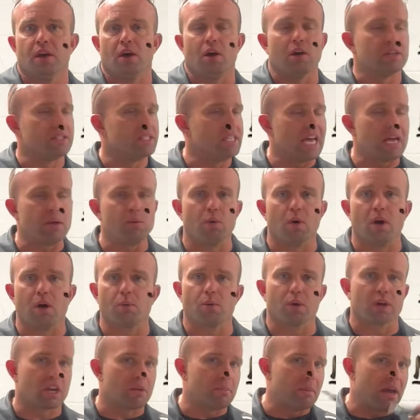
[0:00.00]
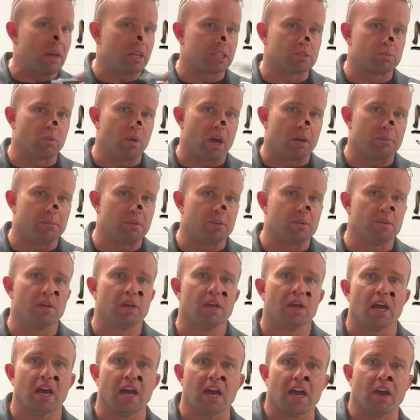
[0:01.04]
On day one, we're going to mouth swab you.
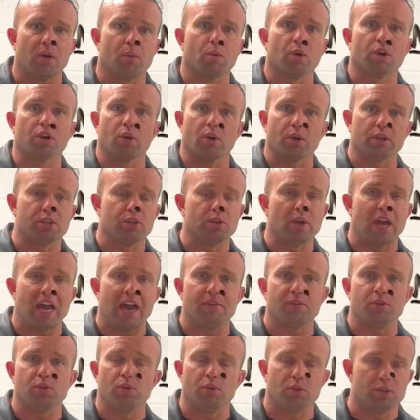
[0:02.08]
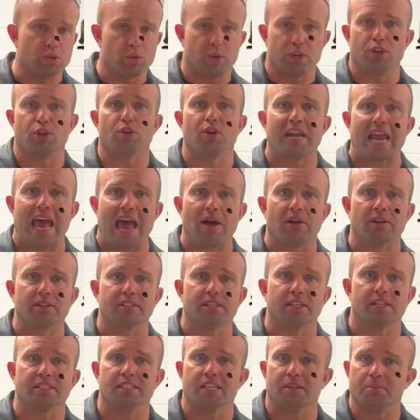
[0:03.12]
We're going to have you do a
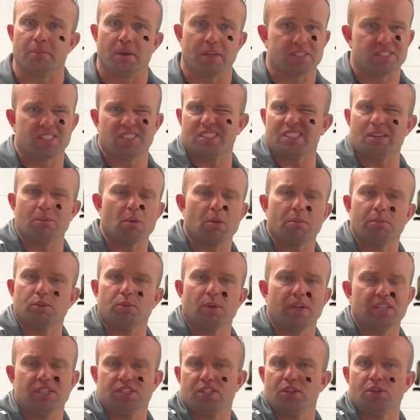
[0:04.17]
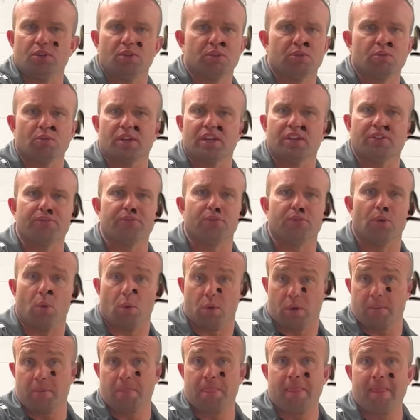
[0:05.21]
urinalysis in months somewhere between 2, 3, and
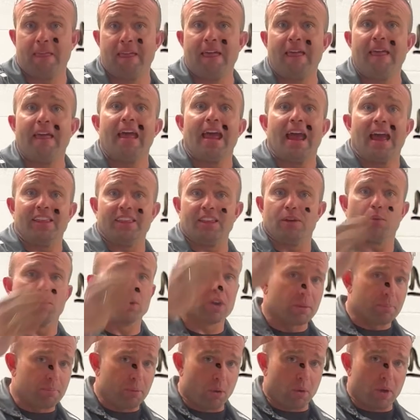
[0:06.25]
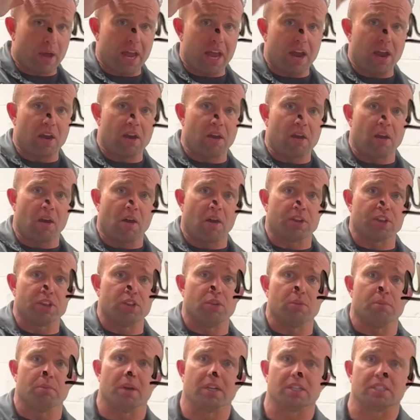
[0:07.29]
4. And then we're going to pull hair on
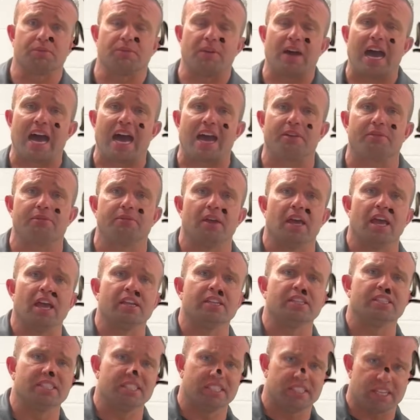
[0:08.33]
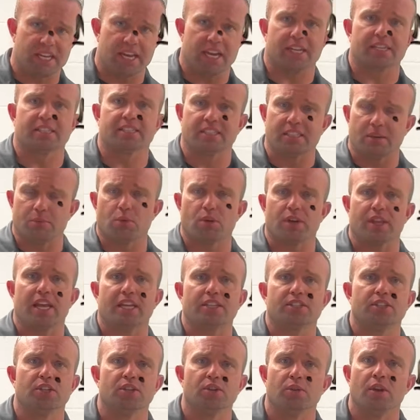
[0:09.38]
you months 5 and 6, somewhere to
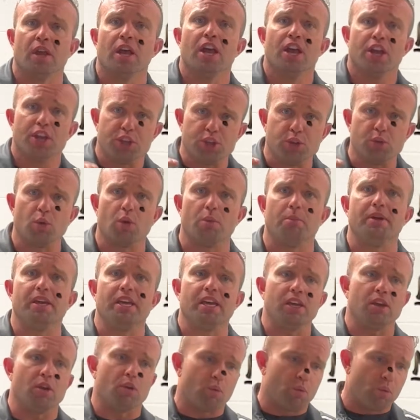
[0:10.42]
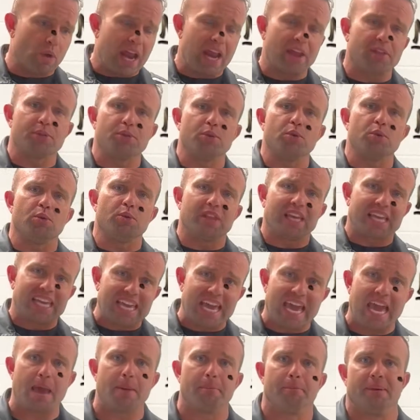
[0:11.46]
that tune. You will be ran through the
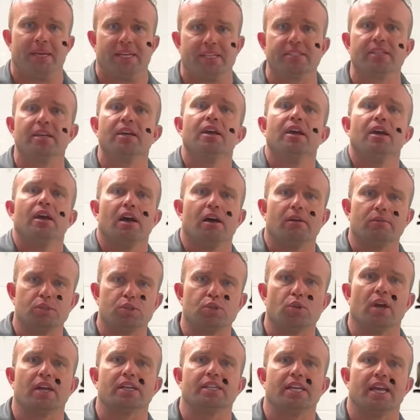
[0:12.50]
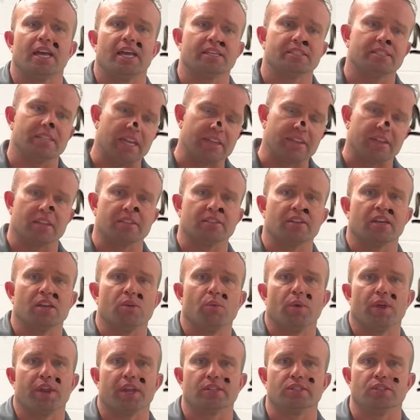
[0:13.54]
gambit of drug tests at the Kentucky
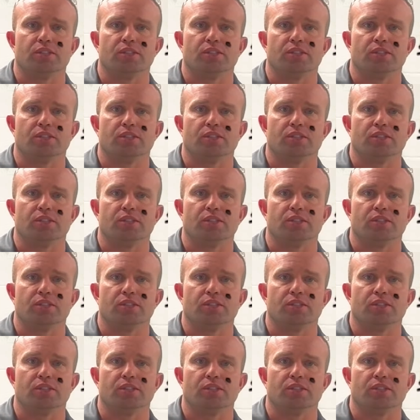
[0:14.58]
Welding